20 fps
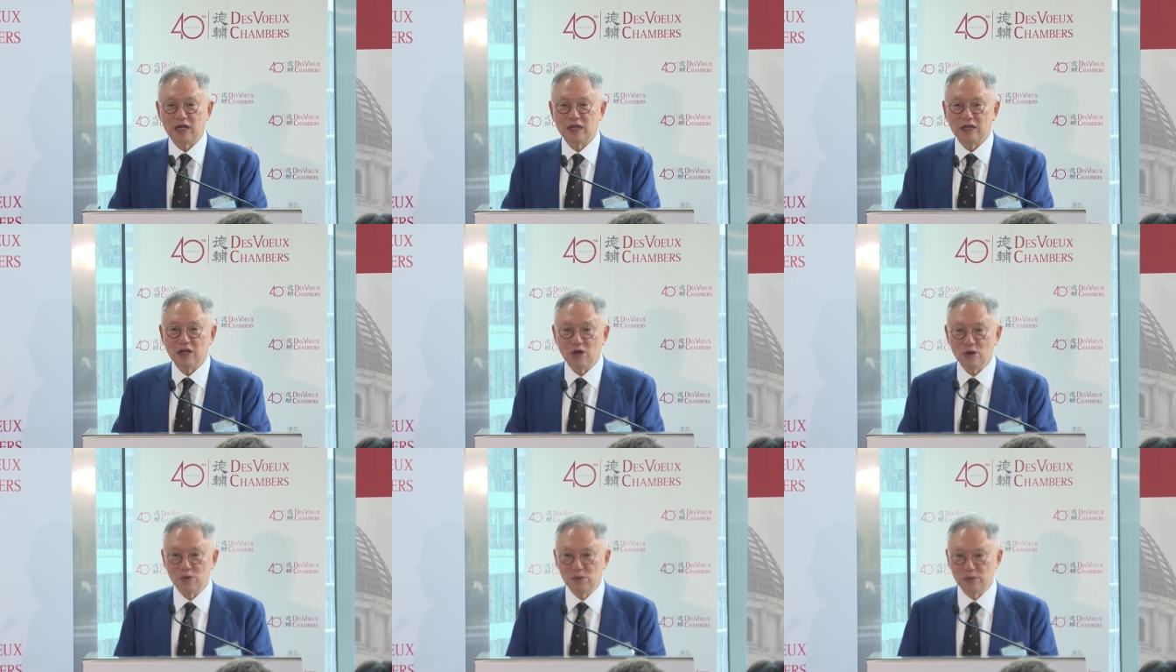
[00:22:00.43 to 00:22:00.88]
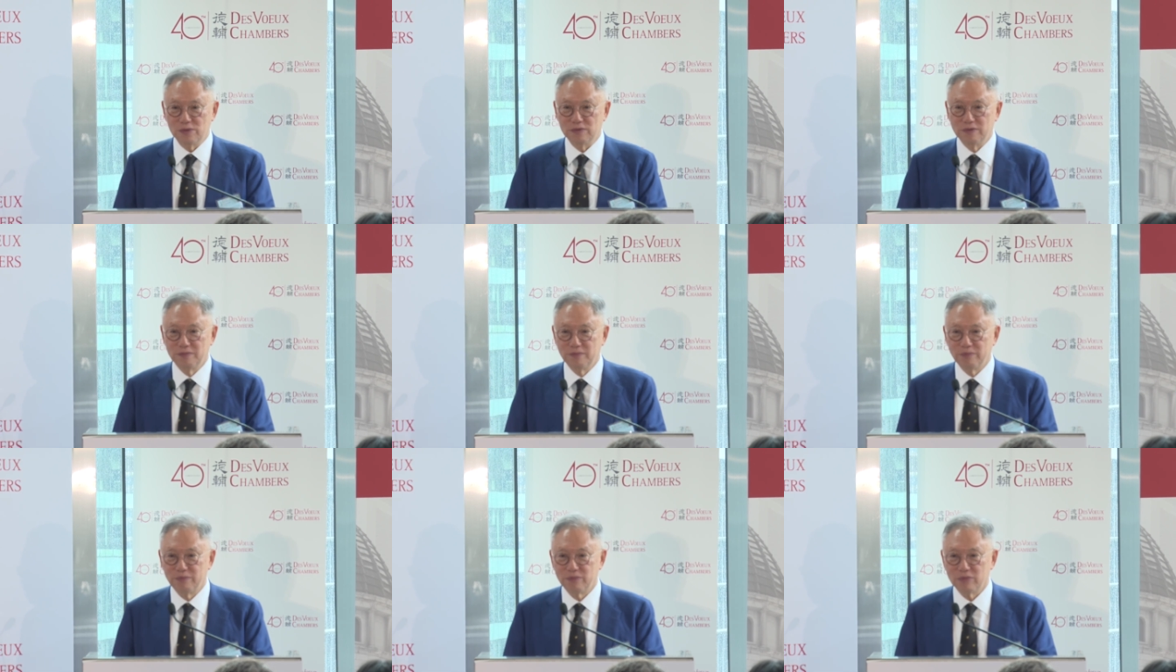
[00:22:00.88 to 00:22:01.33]
alone.
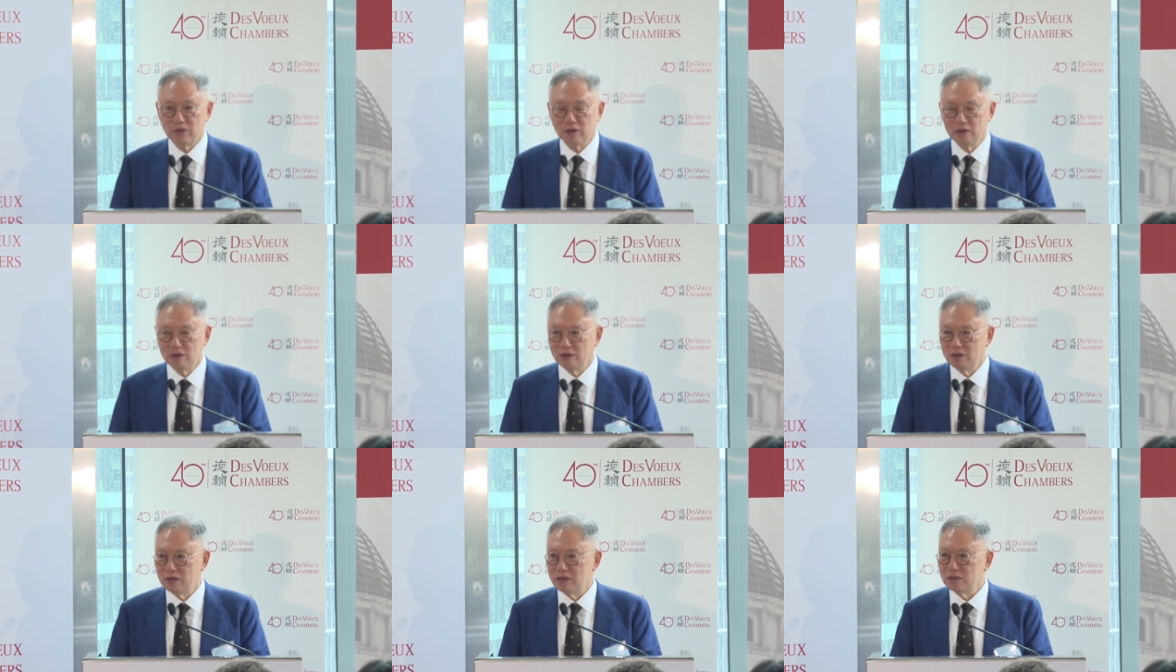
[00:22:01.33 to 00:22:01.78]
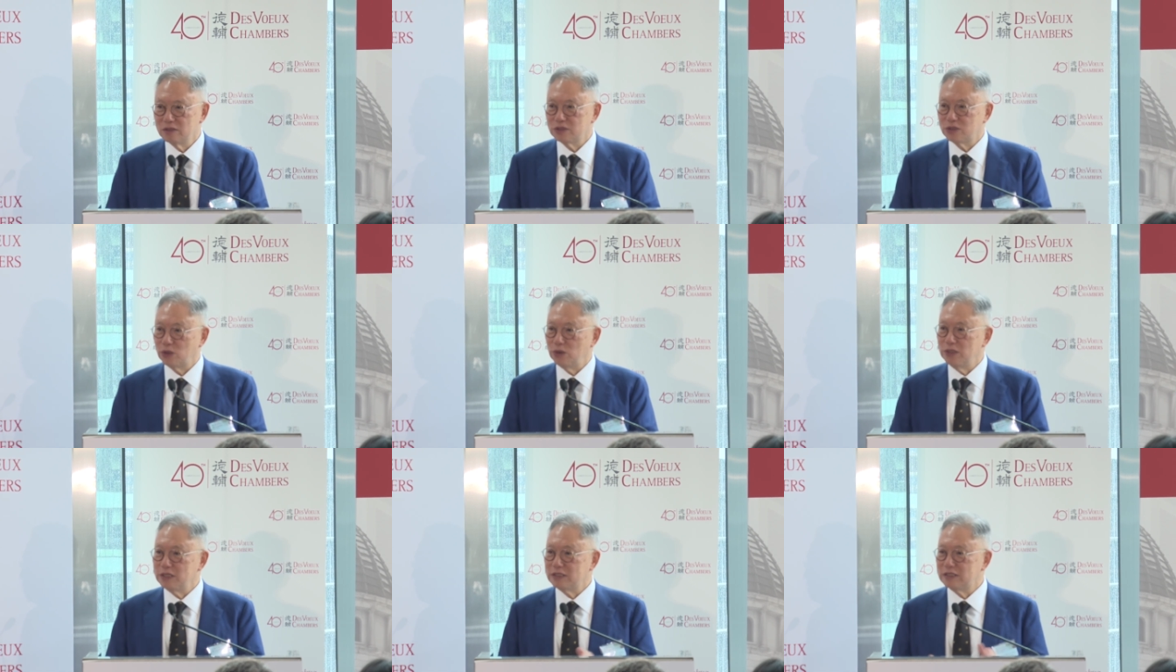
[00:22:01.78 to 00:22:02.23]

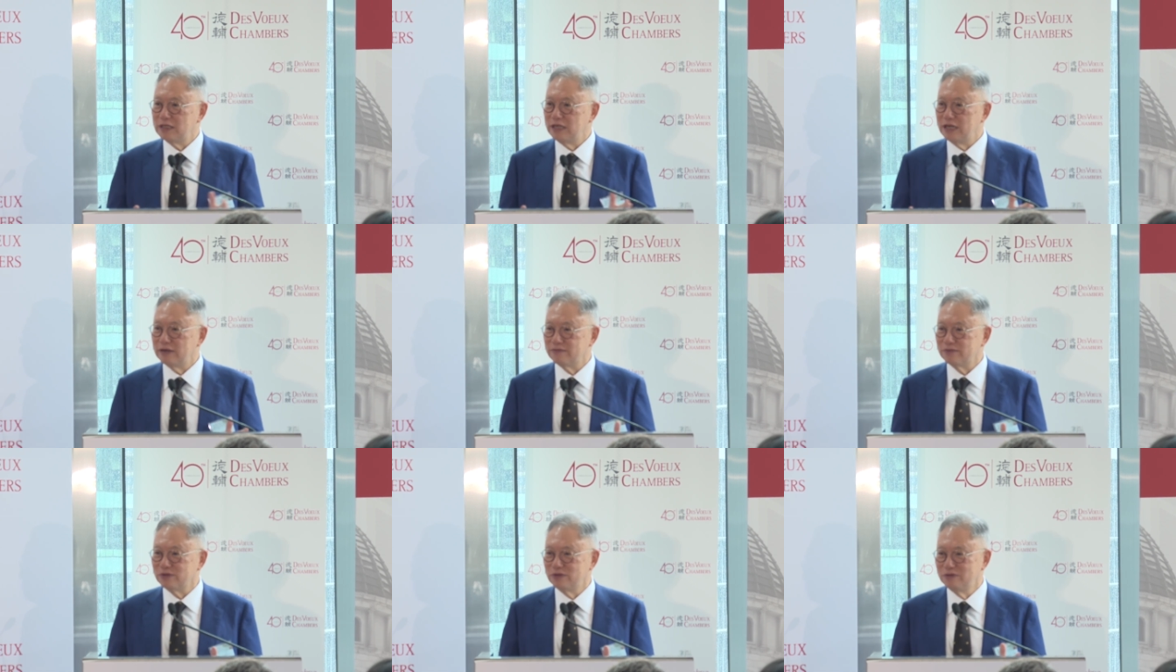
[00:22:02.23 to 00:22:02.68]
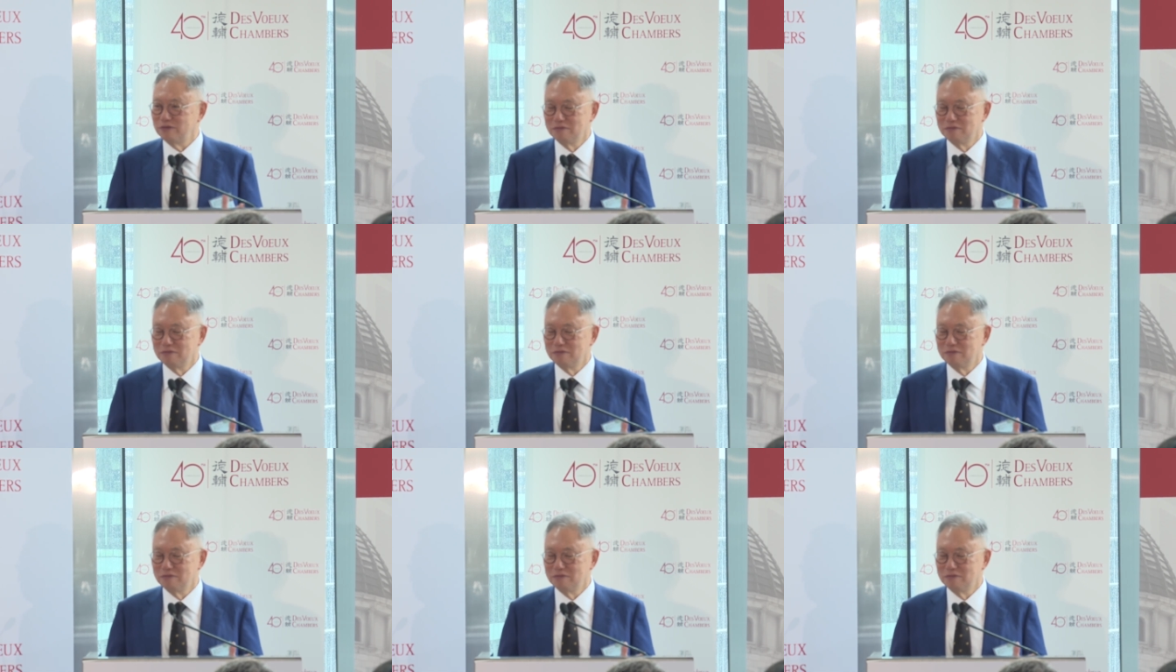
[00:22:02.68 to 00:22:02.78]
So it's left